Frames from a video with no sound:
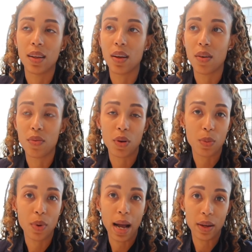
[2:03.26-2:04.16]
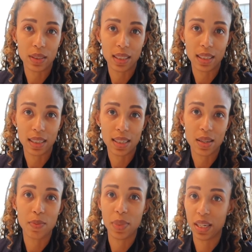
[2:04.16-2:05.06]
affordable housing is a
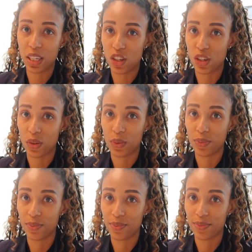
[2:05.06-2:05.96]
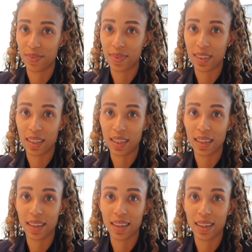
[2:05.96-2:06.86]
big issue
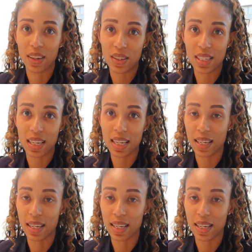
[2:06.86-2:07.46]
in our city.